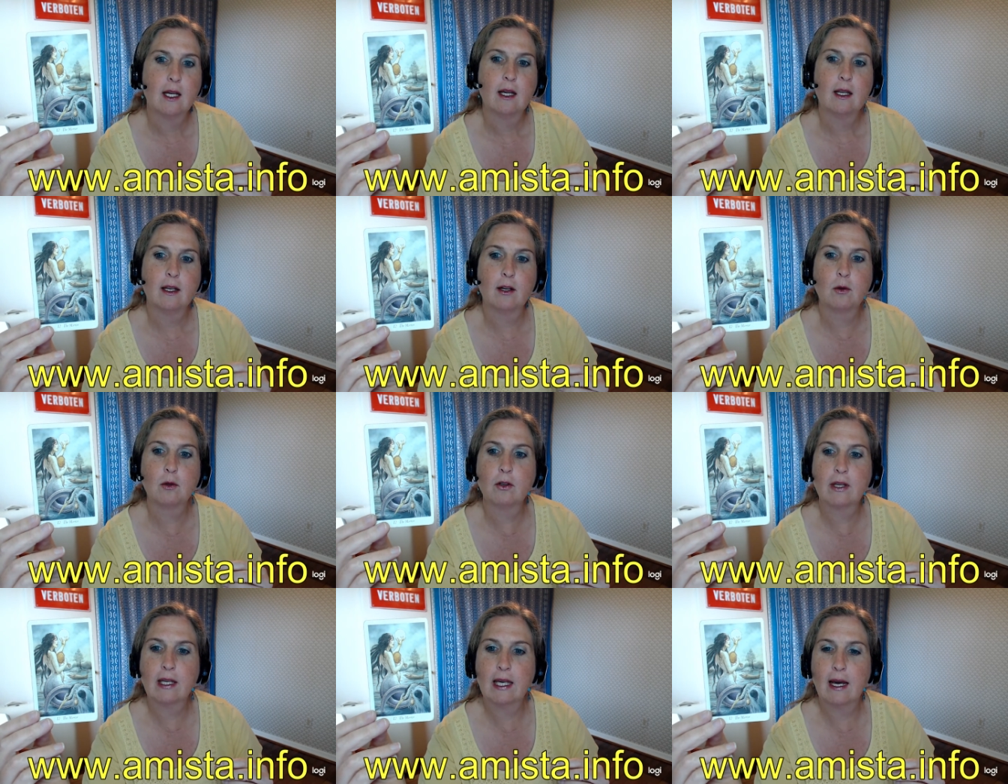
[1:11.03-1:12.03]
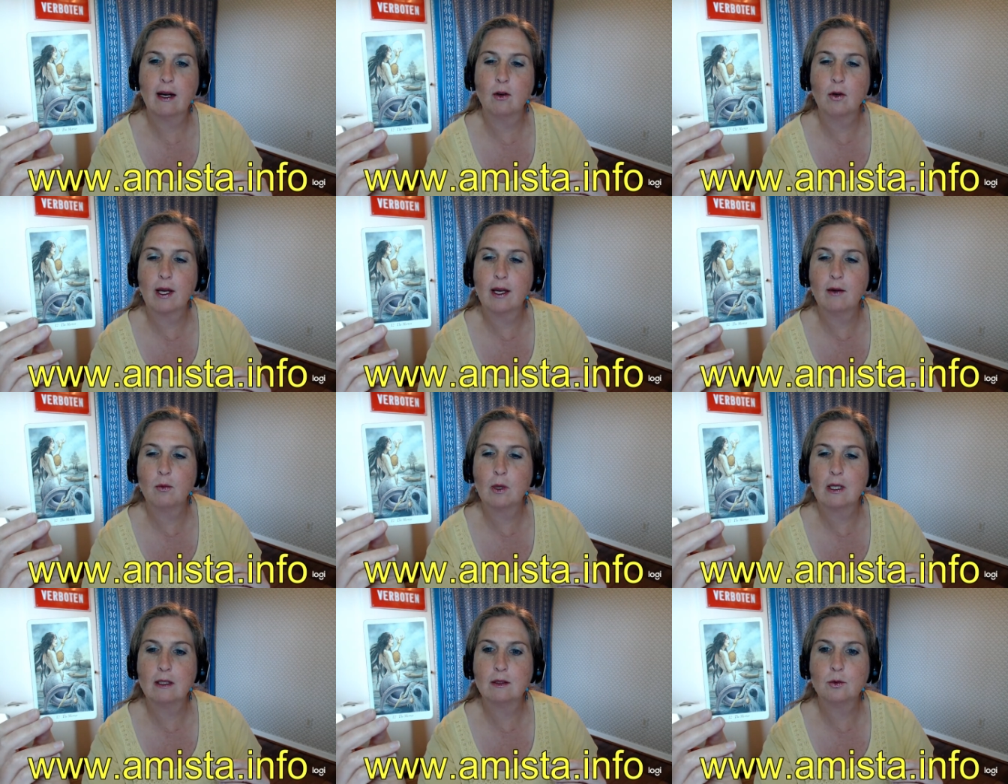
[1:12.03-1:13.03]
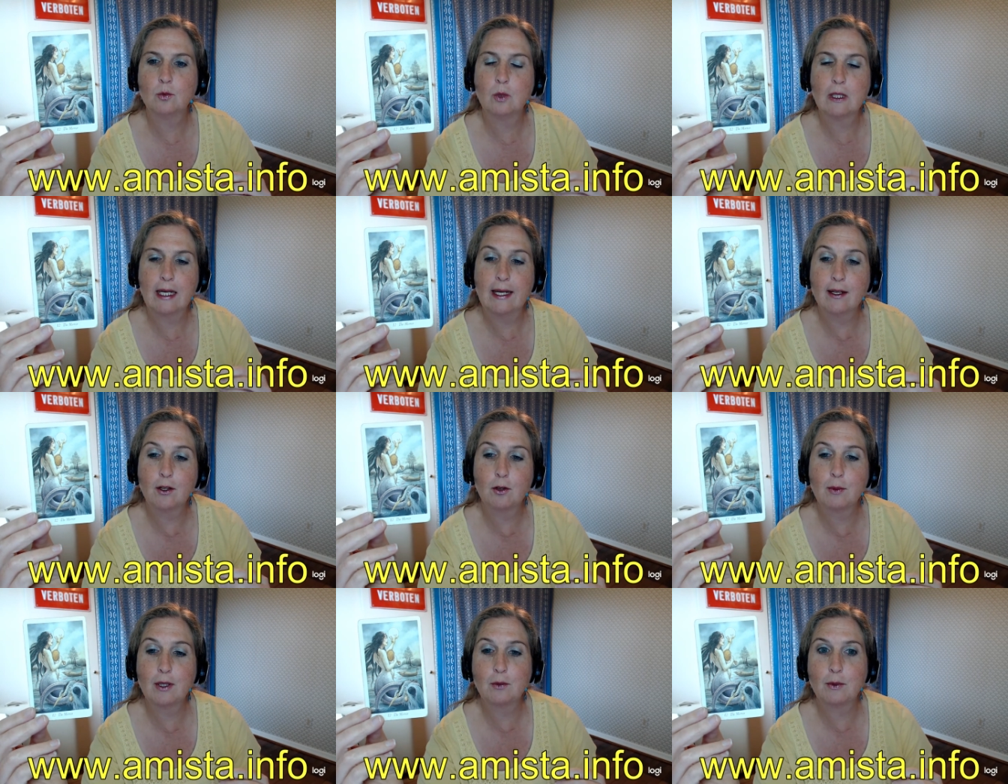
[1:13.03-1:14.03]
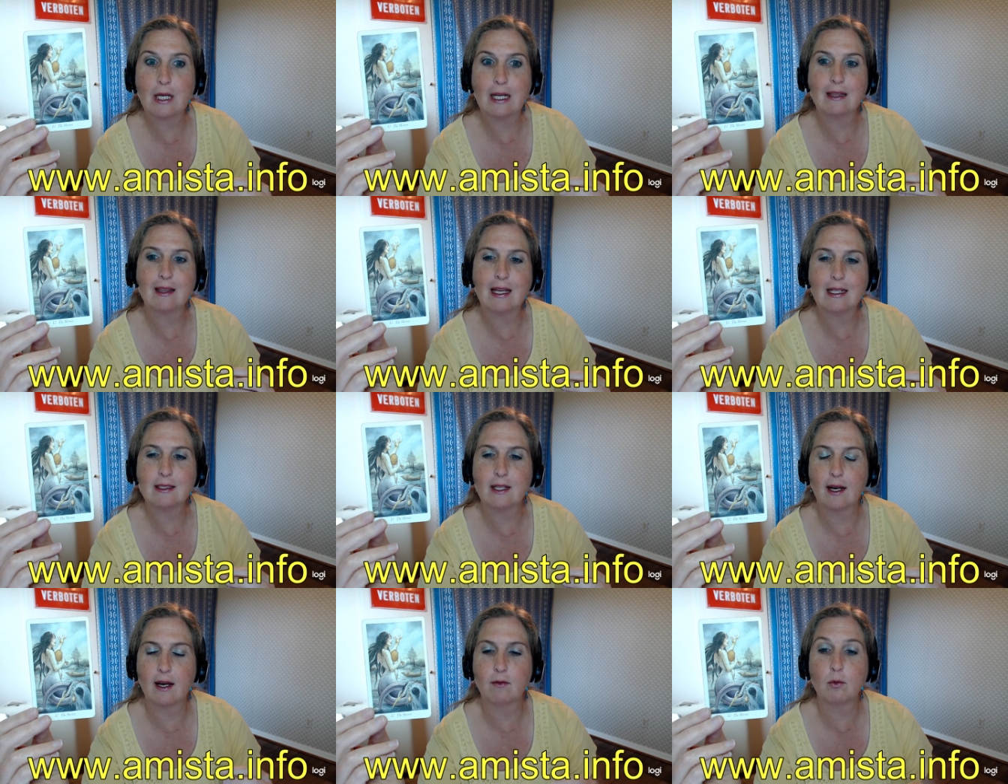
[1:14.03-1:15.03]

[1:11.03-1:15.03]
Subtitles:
you know, looking at, okay, well, what kind of career would I like to have?